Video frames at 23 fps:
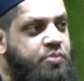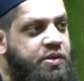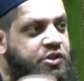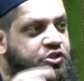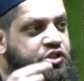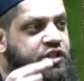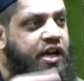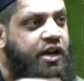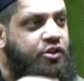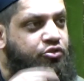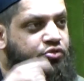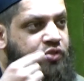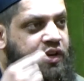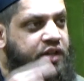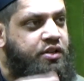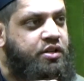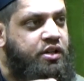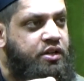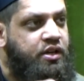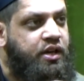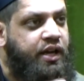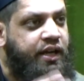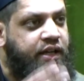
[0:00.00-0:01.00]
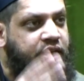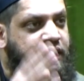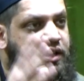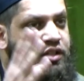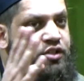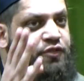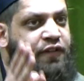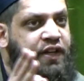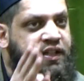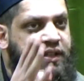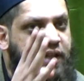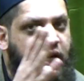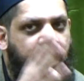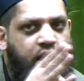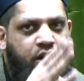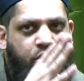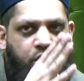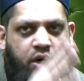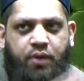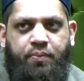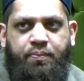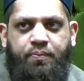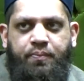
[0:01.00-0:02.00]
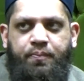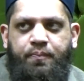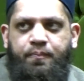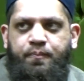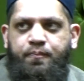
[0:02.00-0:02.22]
which he had written, like his Fatawa,